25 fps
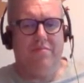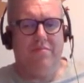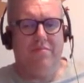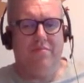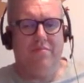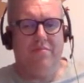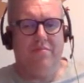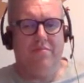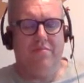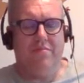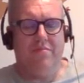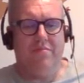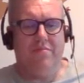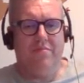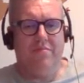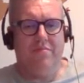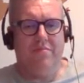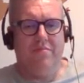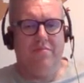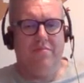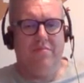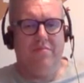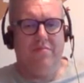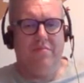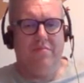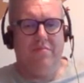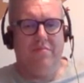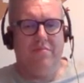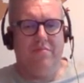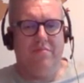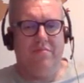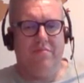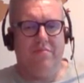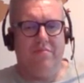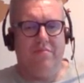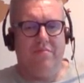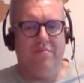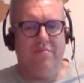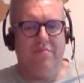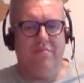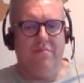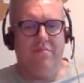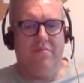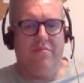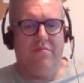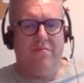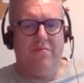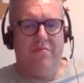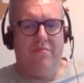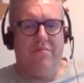
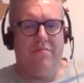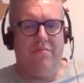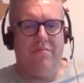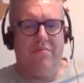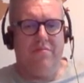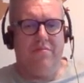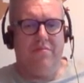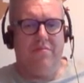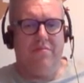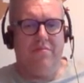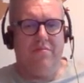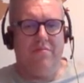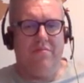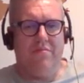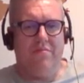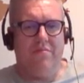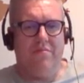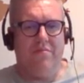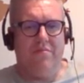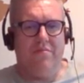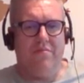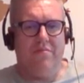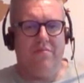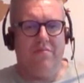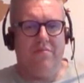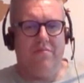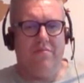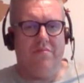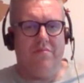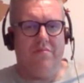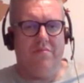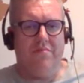The person shown says nothing.